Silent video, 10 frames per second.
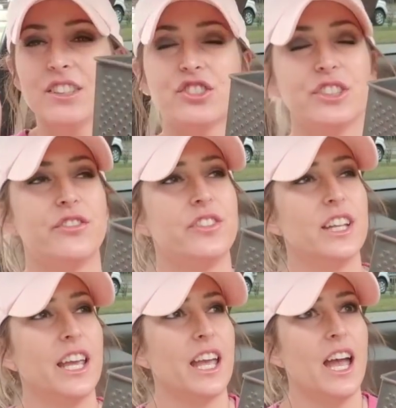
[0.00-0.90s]
actually
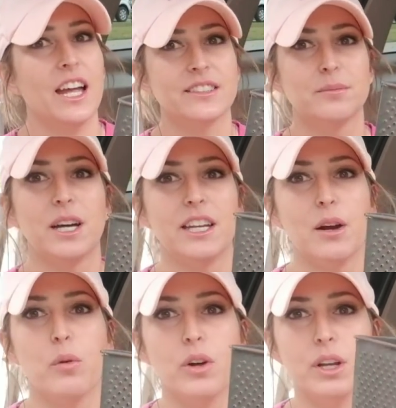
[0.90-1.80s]
feel like I had somebody
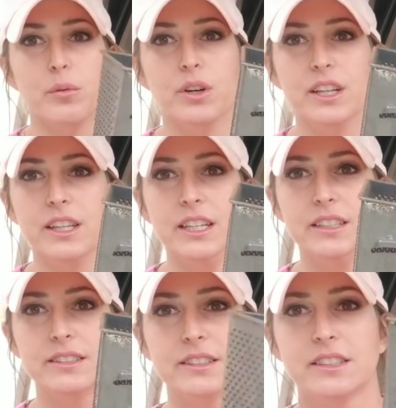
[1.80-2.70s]
that wanted one of
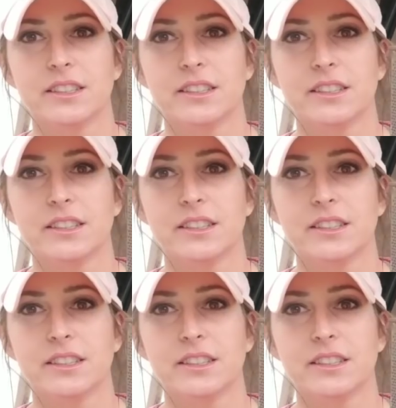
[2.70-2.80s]
these.